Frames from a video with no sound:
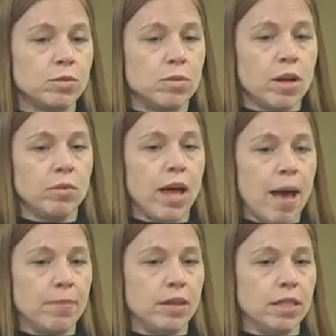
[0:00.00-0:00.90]
what will
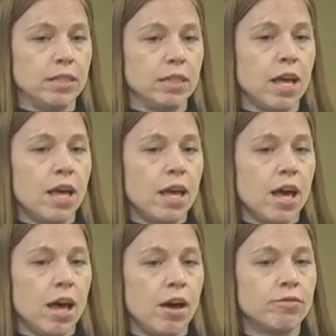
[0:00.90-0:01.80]
happen is
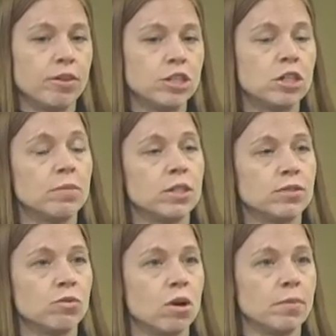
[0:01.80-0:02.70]
a friendship is
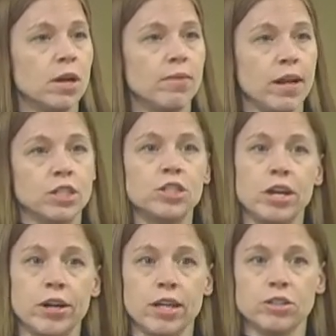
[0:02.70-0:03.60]
formed around a
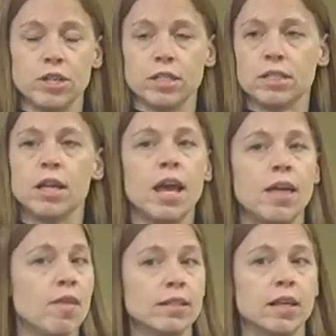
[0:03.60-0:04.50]
shared interest.
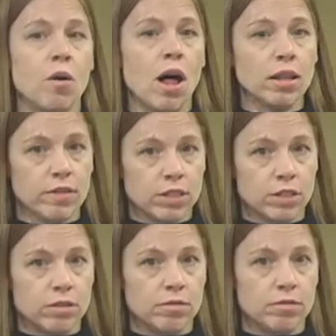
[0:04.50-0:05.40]
And that's how all of
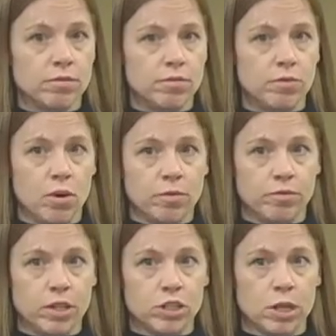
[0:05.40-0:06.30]
us form
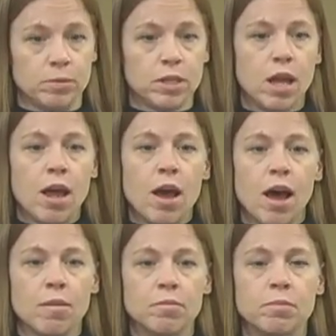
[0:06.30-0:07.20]
friendships.
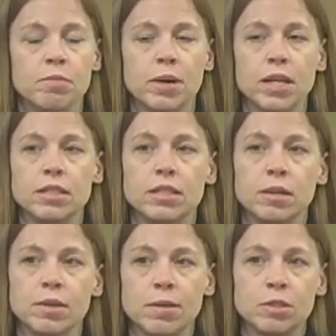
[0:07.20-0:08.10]
But
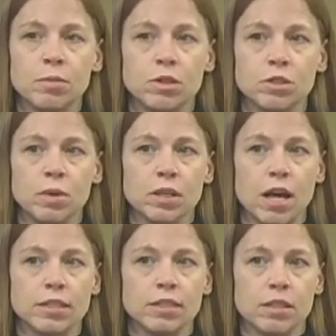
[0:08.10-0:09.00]
sometimes the person with
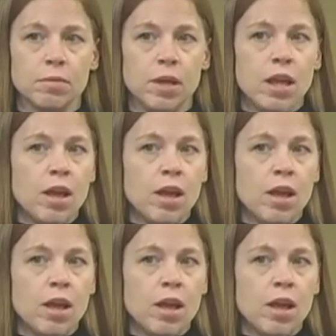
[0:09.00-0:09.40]
autism,